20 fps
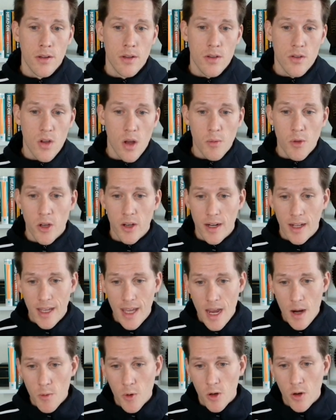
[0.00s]
So I'm looking at
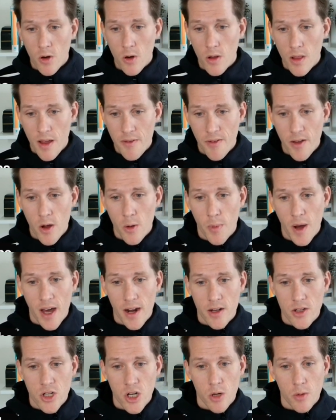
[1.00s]
Kamren Curl, F.A.
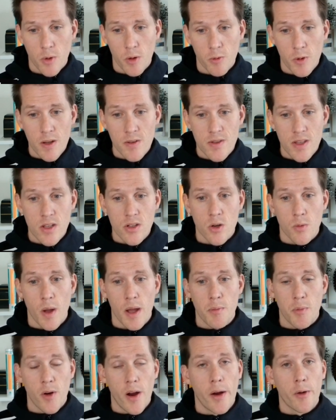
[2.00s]
Obata, Jeremy Reeves. These are my
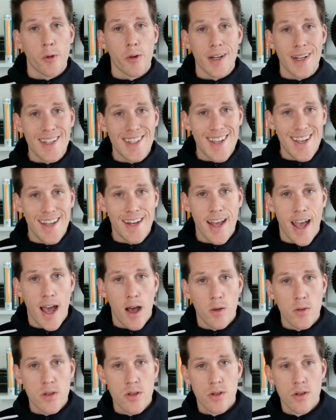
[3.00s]
priorities
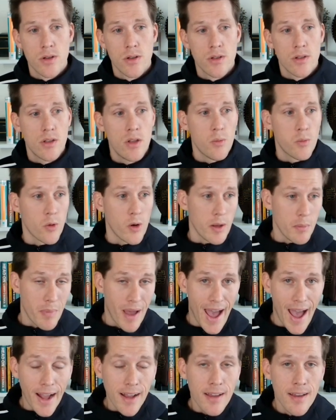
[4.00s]
in-house to bring
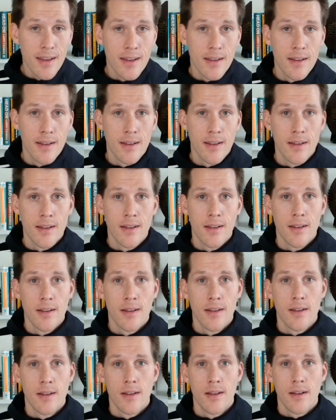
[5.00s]
back.
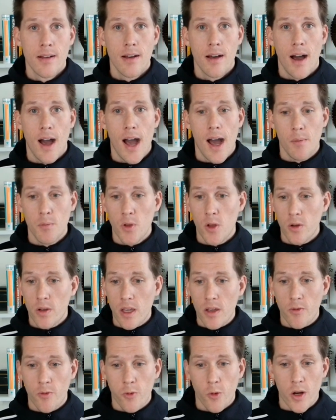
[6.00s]
I'm
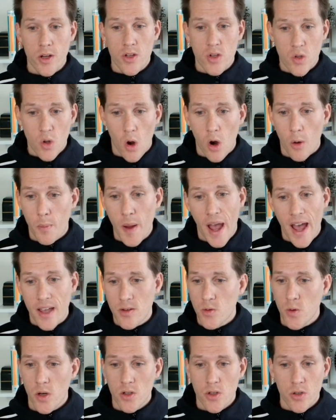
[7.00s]
looking for a star
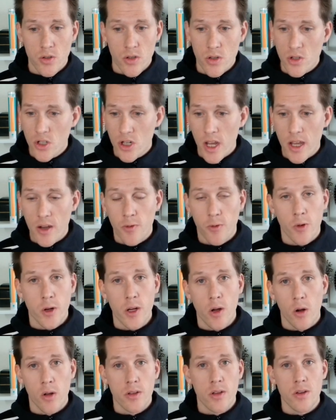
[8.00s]
pass rusher to shake free
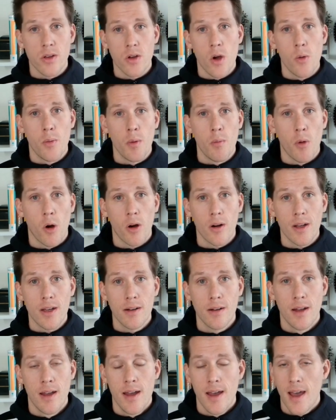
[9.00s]
onto the open market,
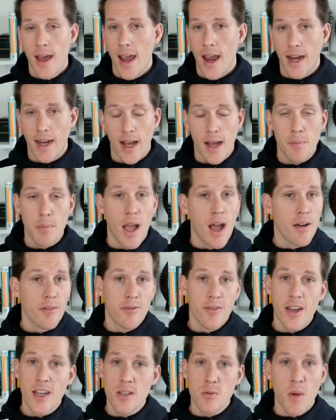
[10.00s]
and I'm not
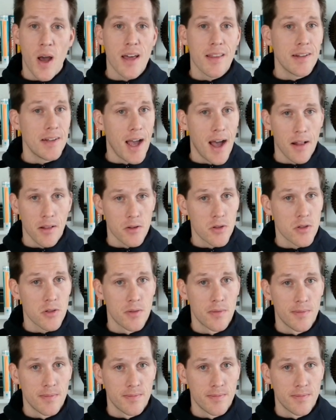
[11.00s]
fazed by the dollars